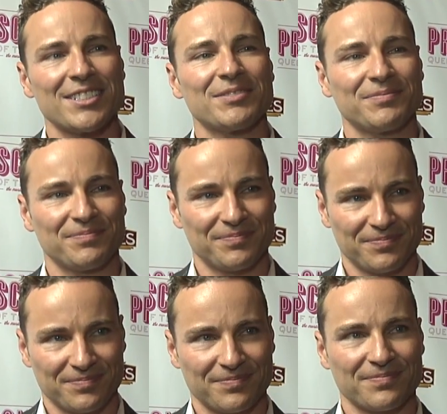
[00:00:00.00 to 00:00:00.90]
What is the
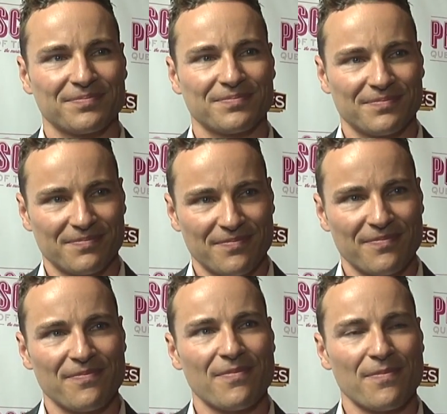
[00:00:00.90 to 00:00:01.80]
process of,
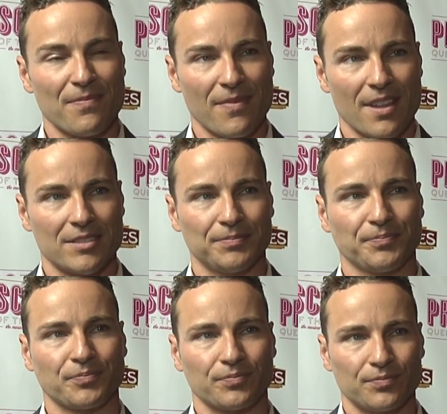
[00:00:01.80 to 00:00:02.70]
you know, changing
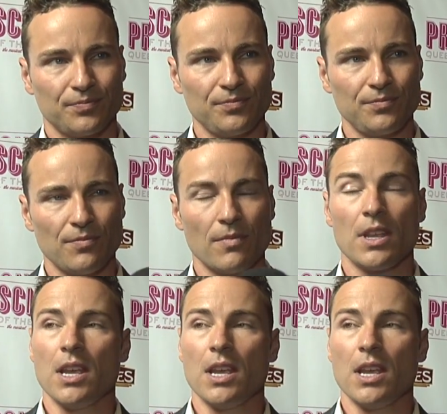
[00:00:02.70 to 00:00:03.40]
in and out of wardrobe?